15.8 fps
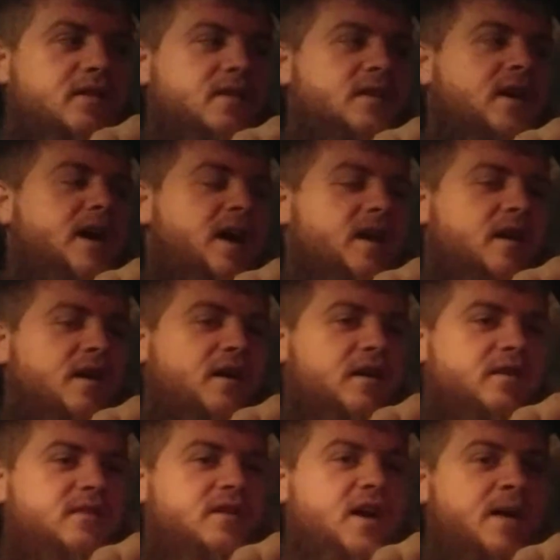
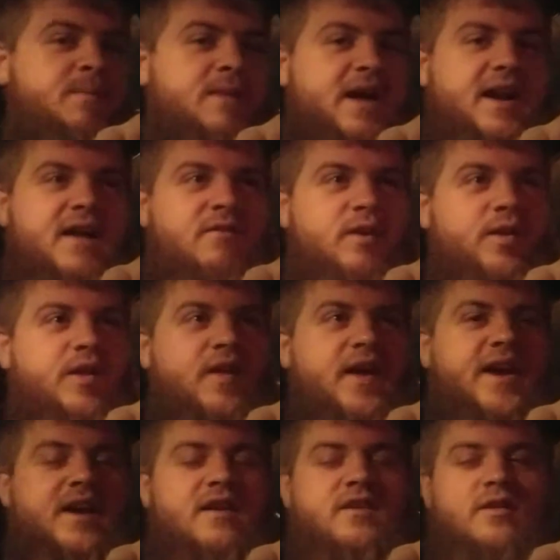And man, I really
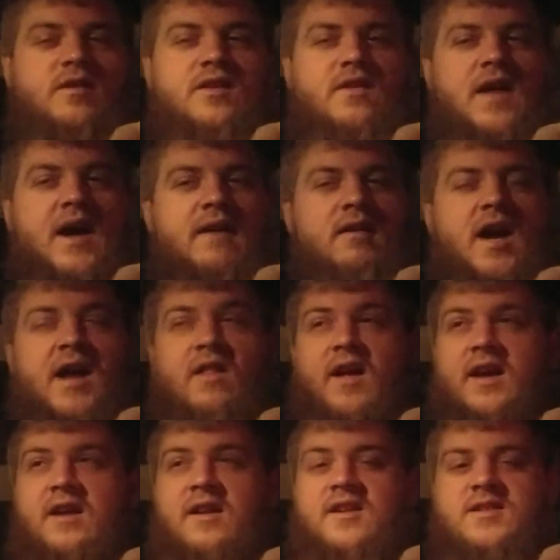like it, dude. I
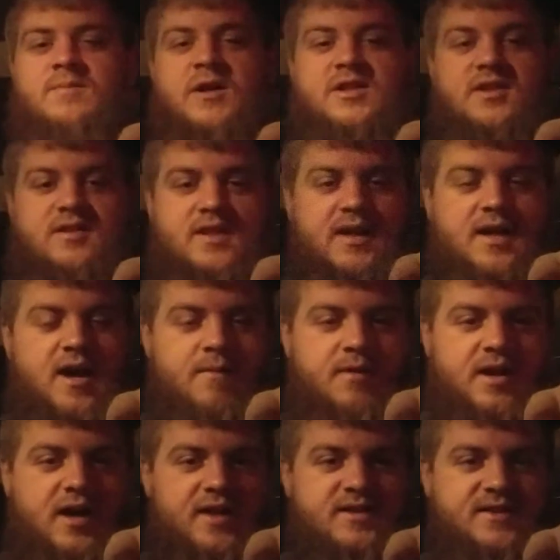like it as much as the
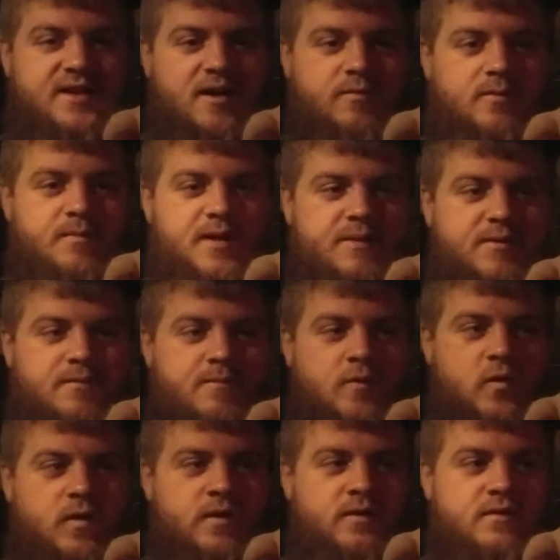Kamikaze album, maybe
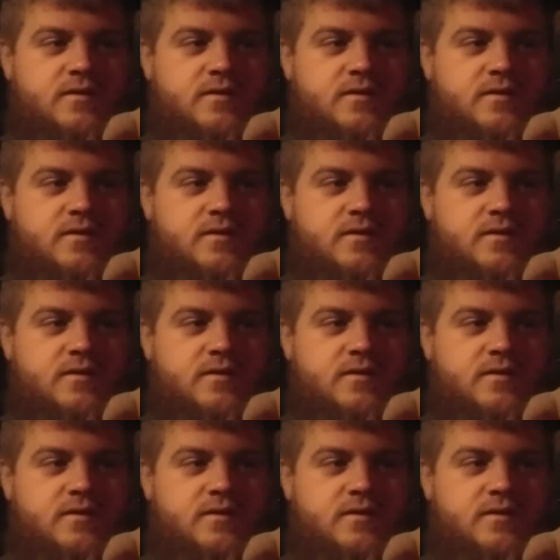more.